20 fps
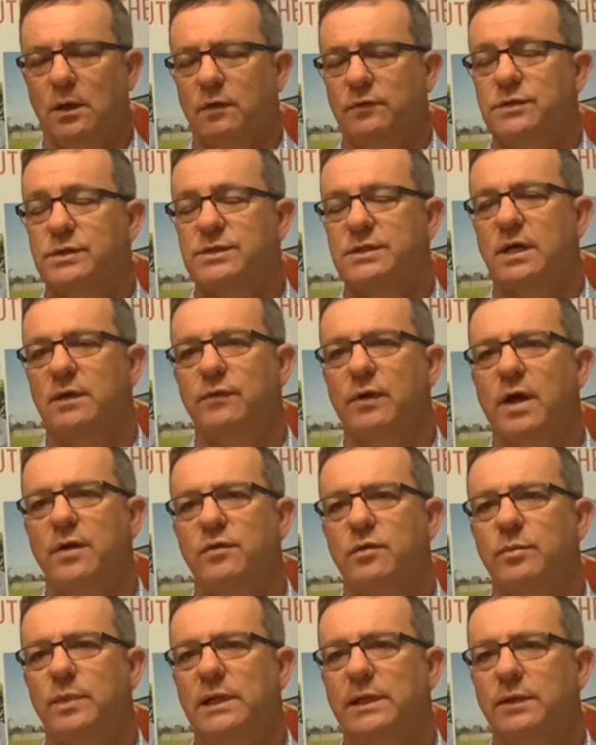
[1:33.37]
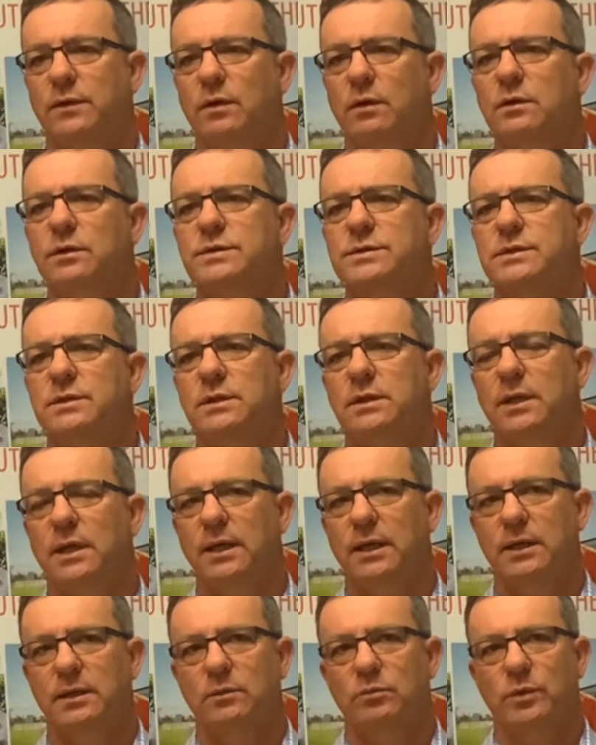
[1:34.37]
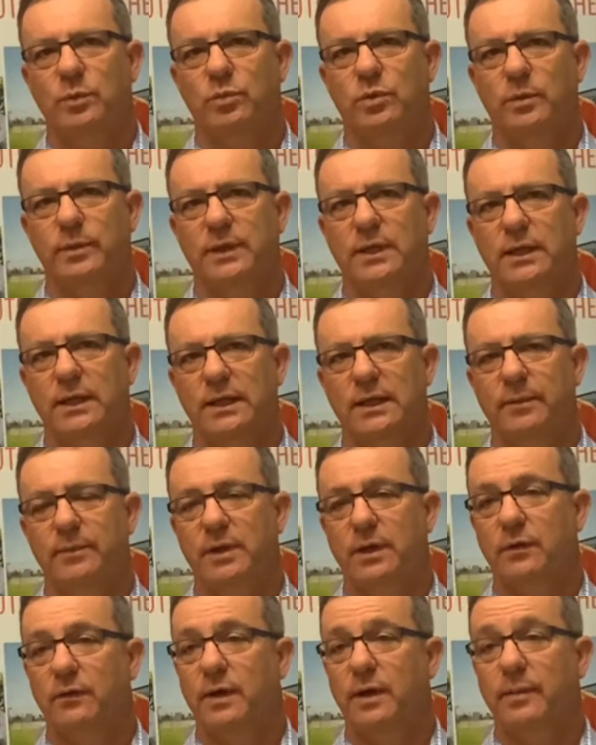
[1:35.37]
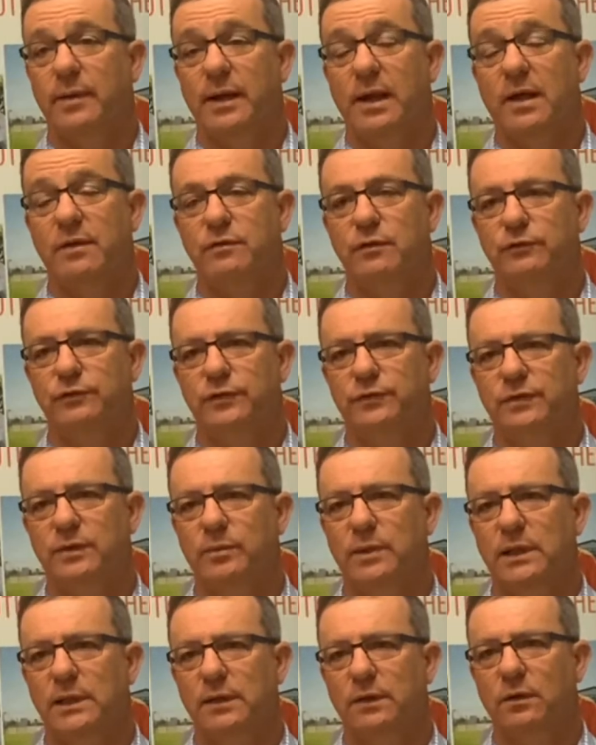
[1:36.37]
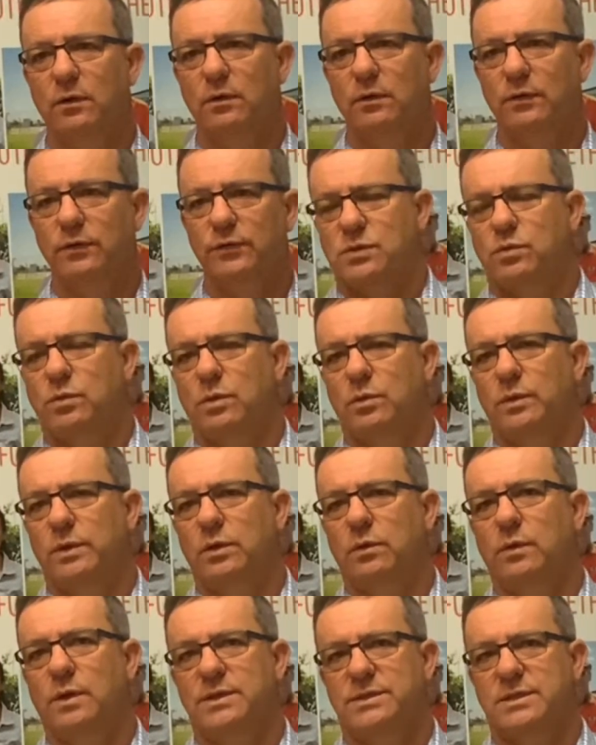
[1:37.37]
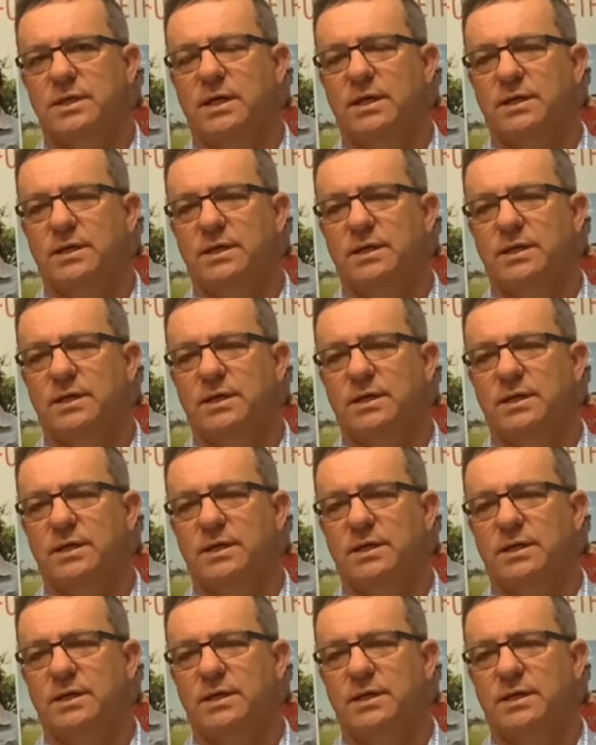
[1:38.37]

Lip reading: just over $100 million, and we're probably going to come in around about $150 million. What we always say